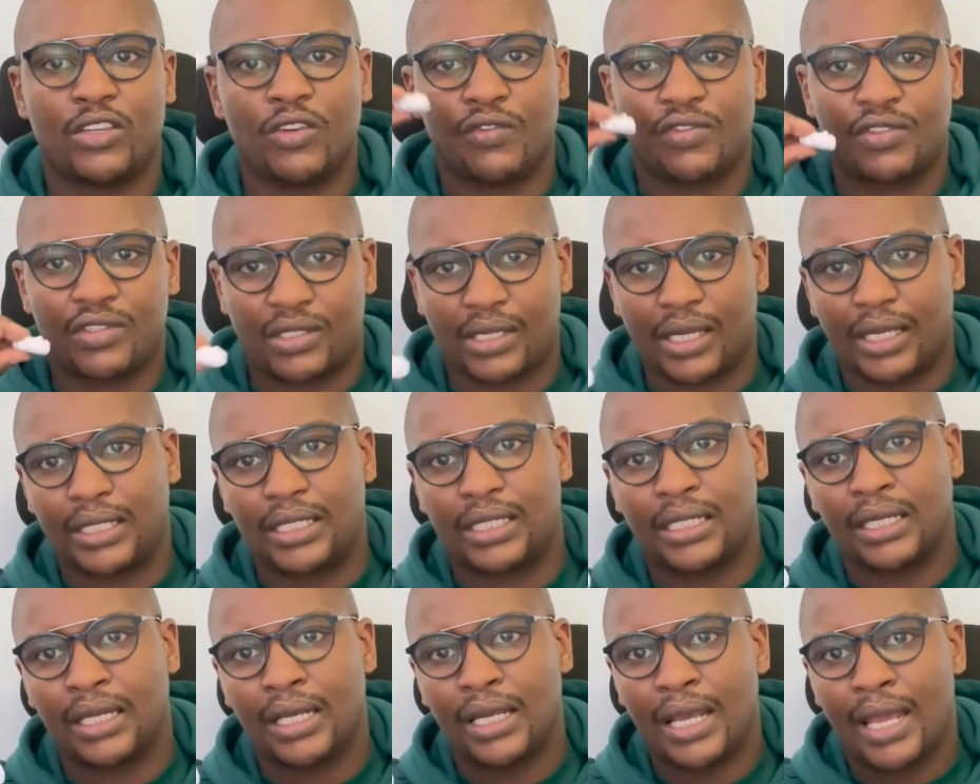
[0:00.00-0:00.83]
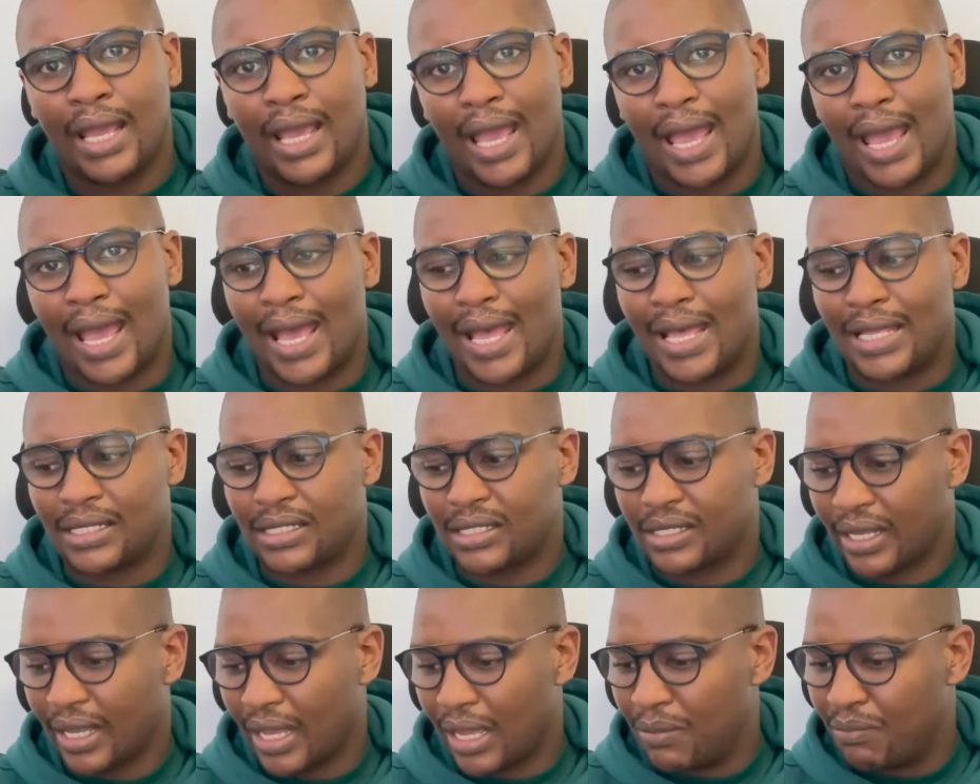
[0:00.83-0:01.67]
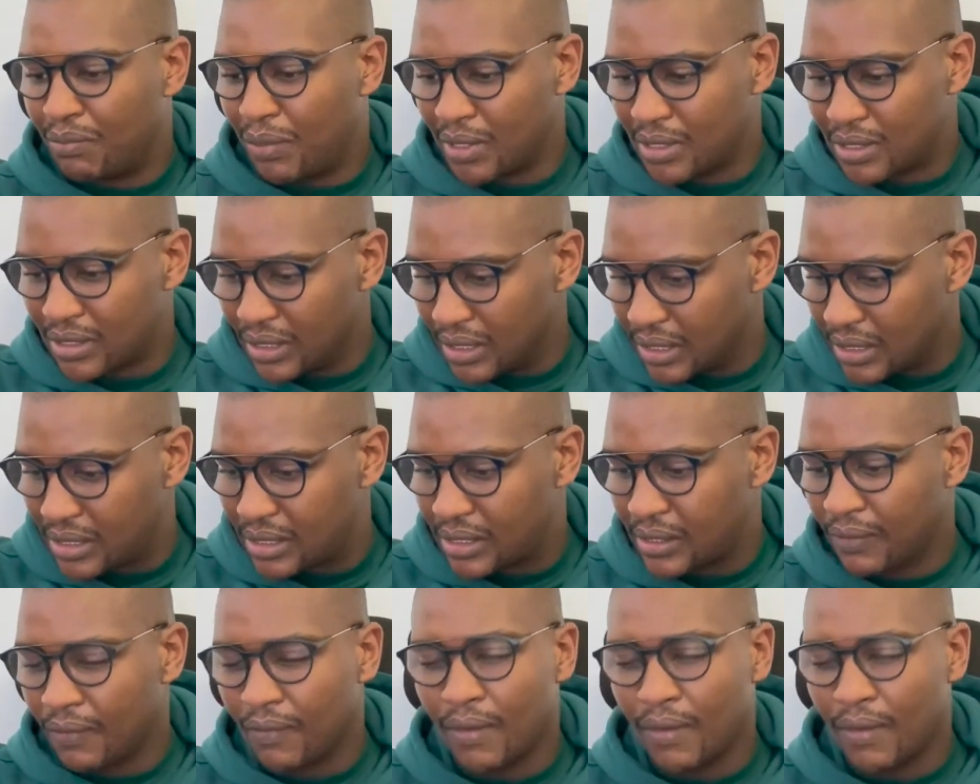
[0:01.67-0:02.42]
set as a business.